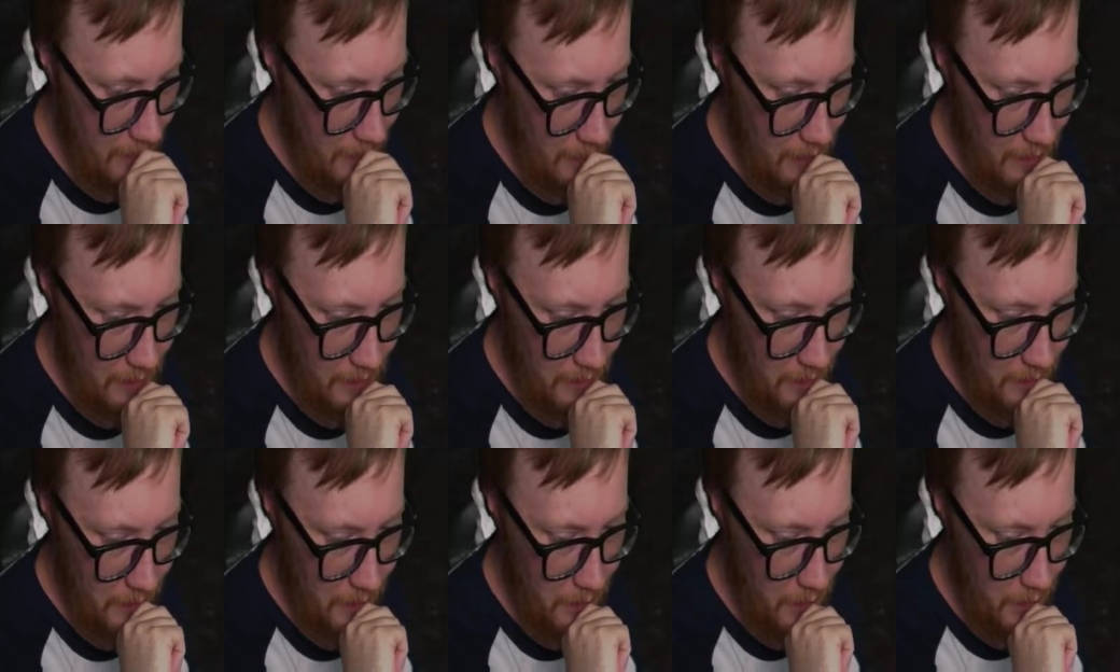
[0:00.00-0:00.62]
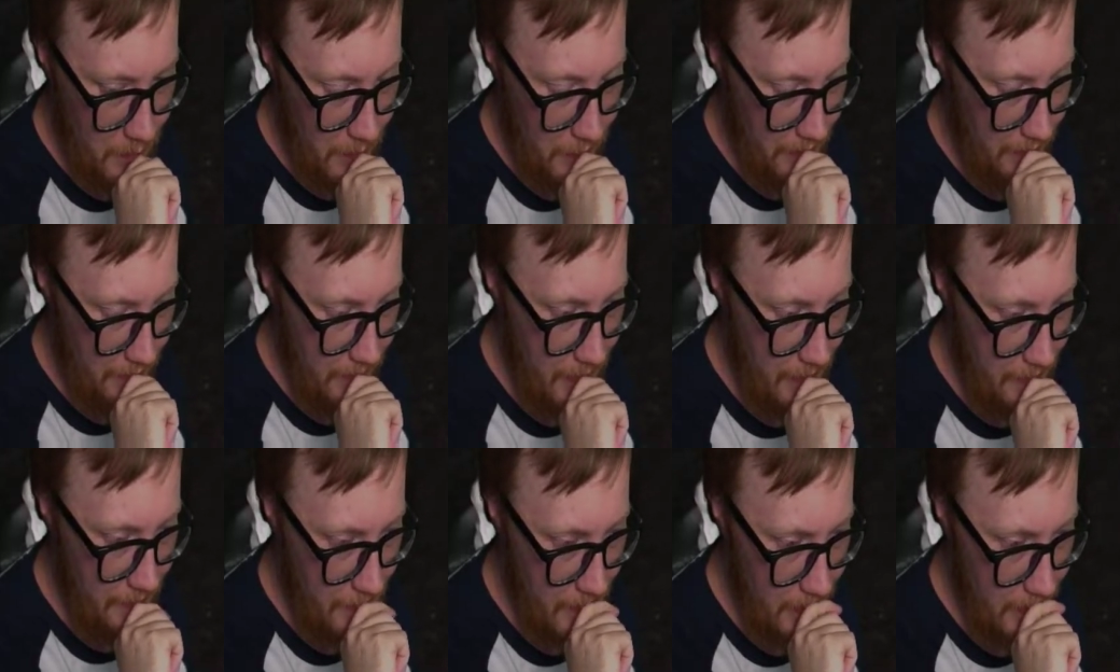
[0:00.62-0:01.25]
on more of
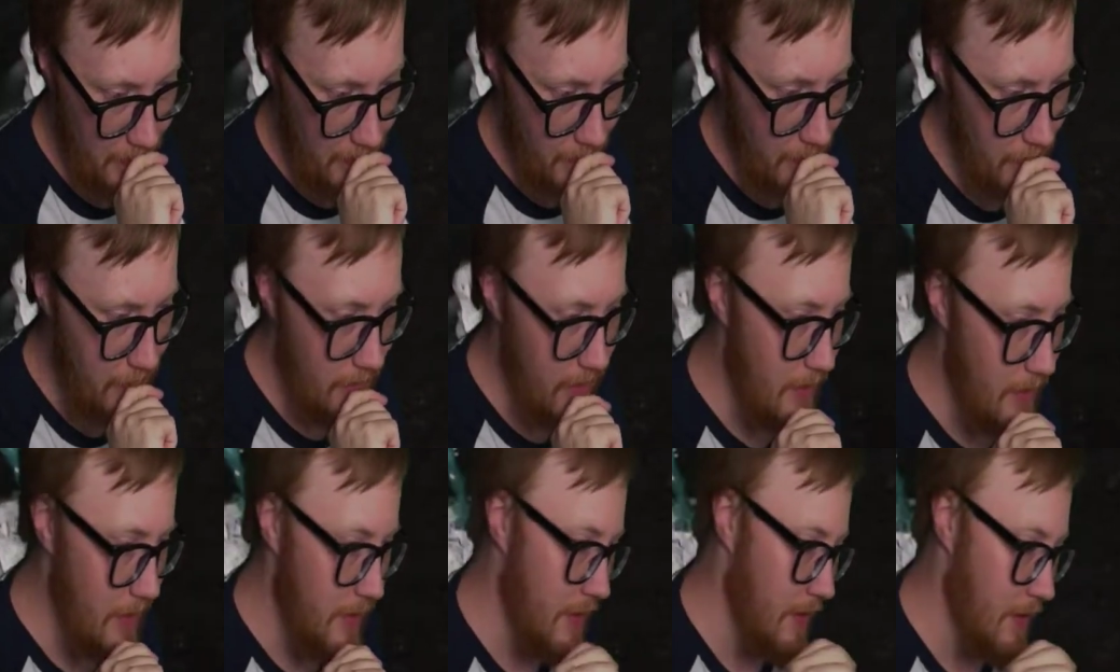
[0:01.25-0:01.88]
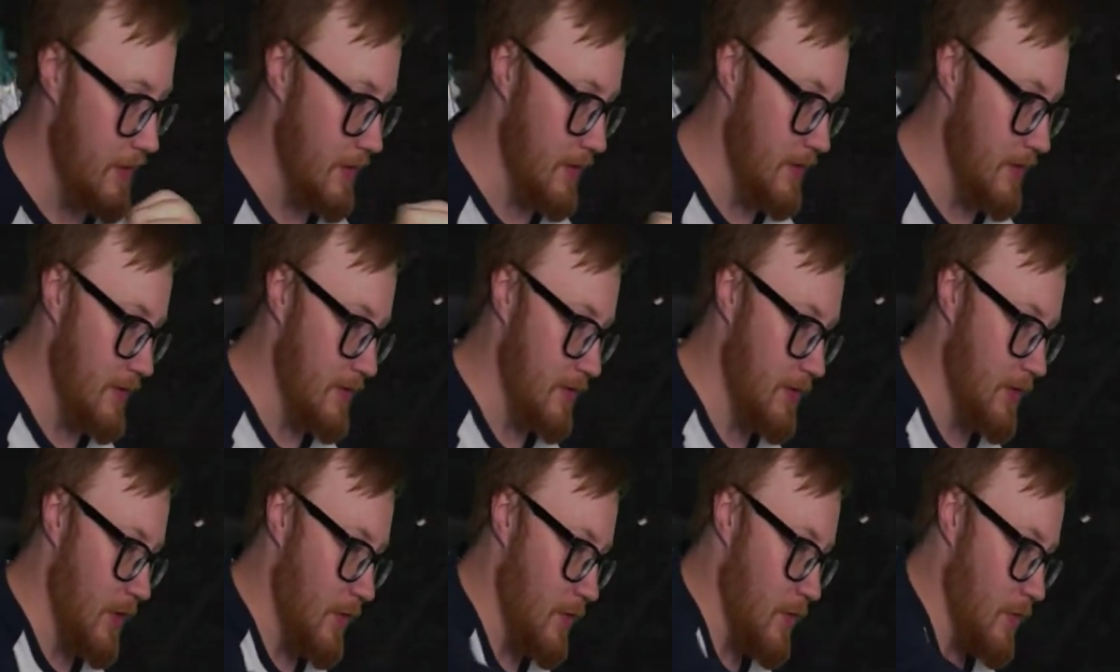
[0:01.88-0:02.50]
them.
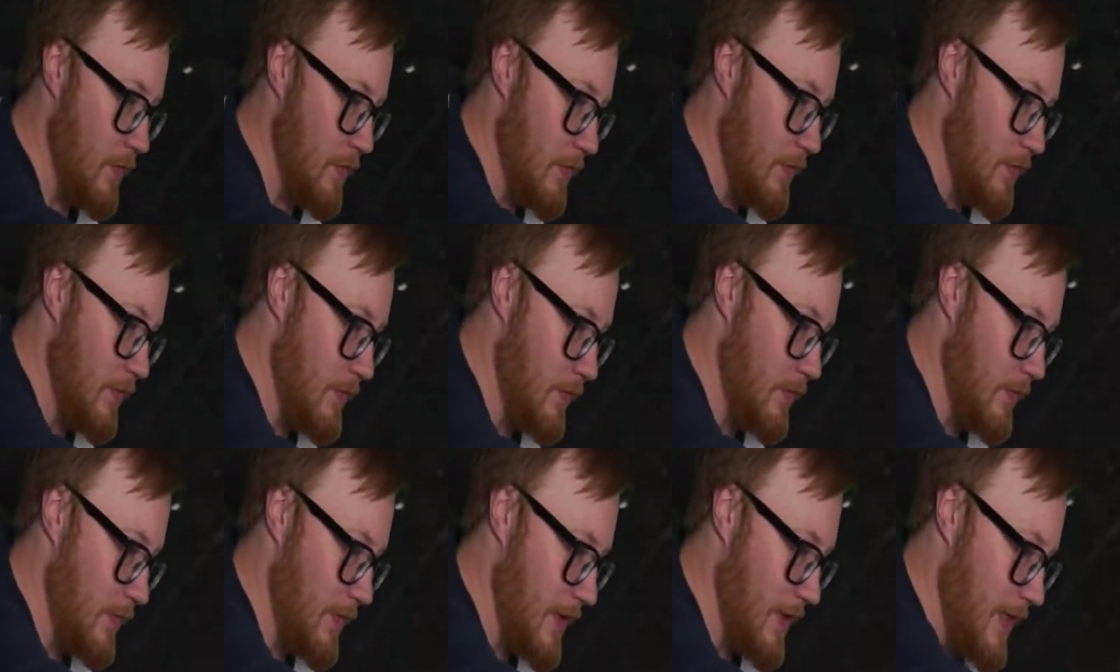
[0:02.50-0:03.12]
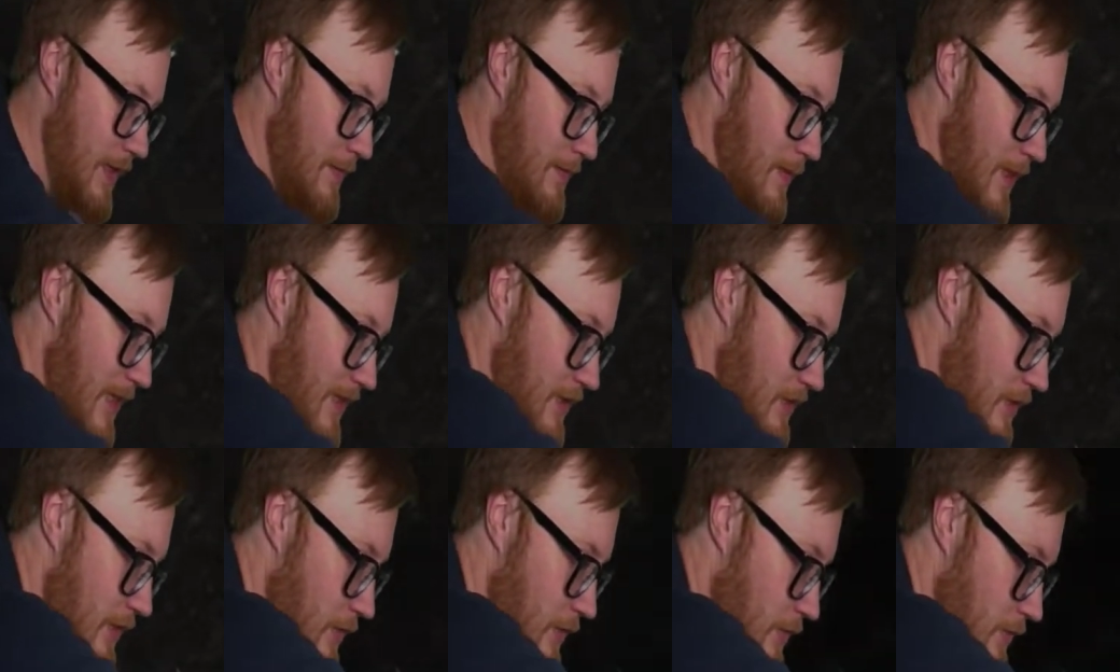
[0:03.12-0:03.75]
So I'm
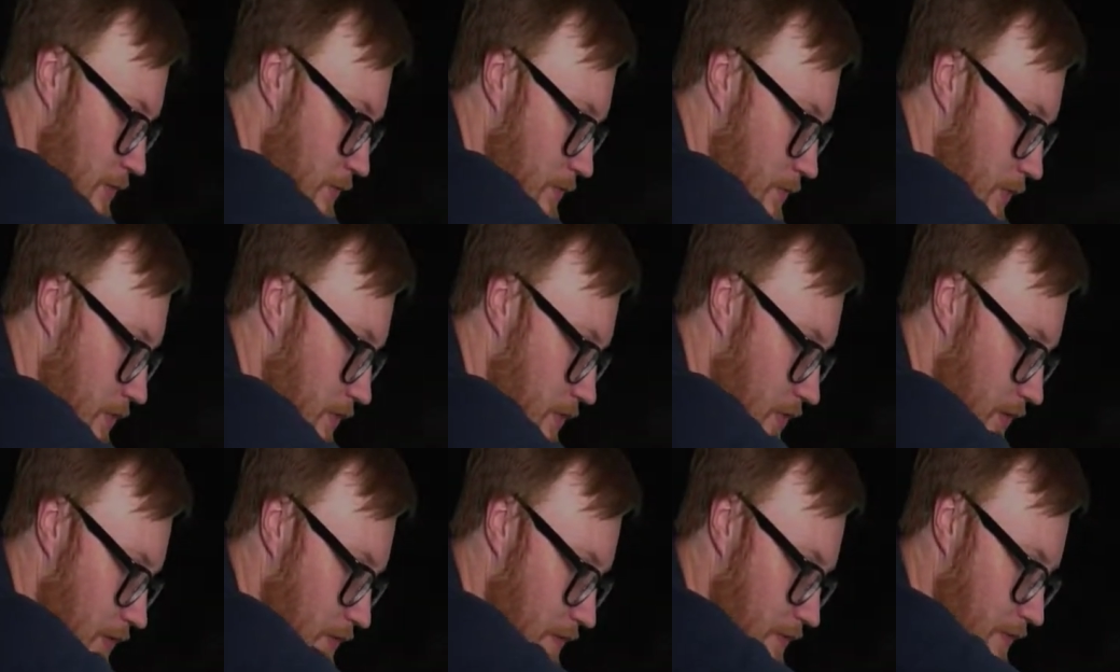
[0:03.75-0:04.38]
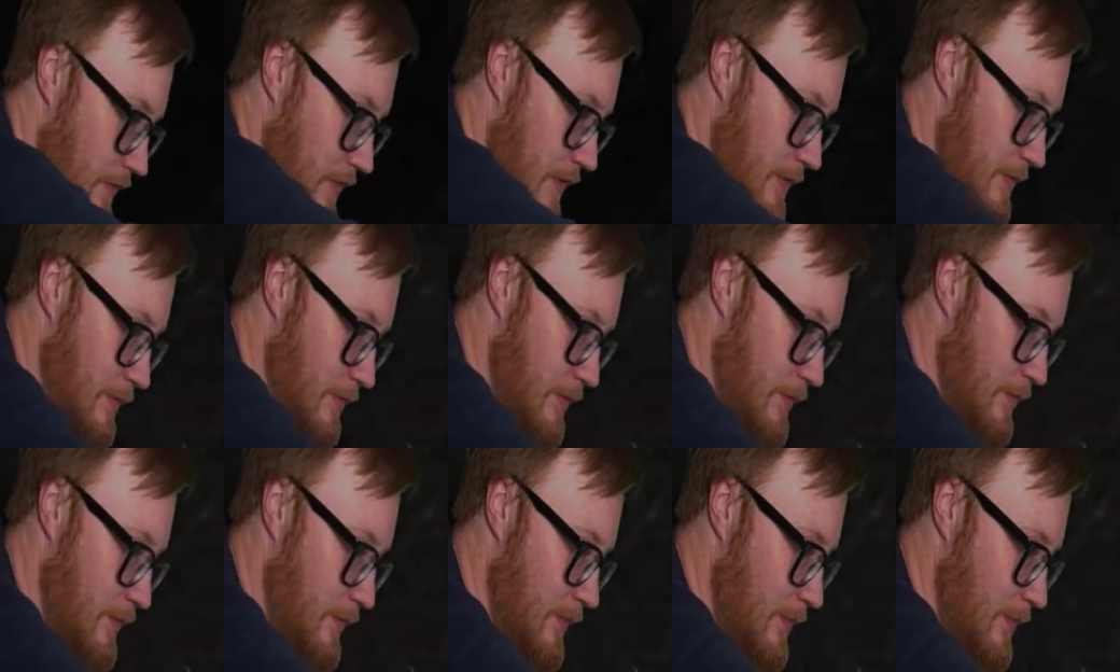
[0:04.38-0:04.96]
actually going to put off the